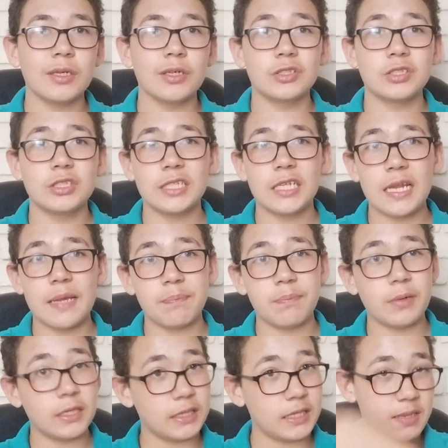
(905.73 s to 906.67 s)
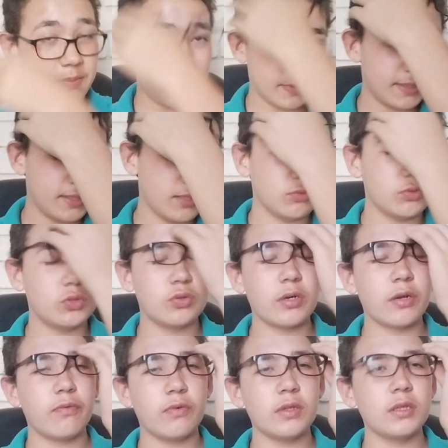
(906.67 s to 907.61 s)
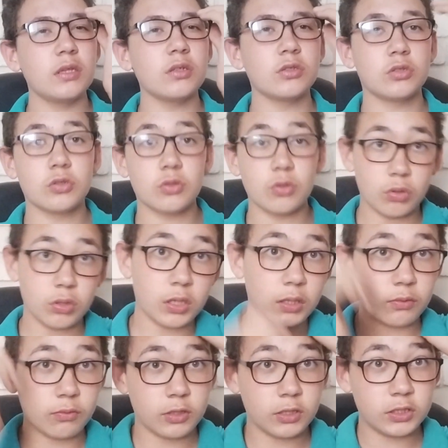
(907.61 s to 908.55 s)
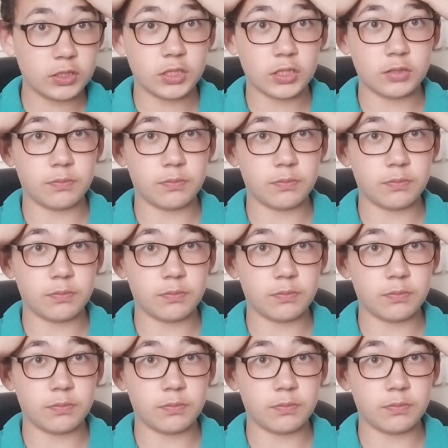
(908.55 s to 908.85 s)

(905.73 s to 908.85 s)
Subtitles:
We got slapped by them at Old Trafford, not scoreline wise,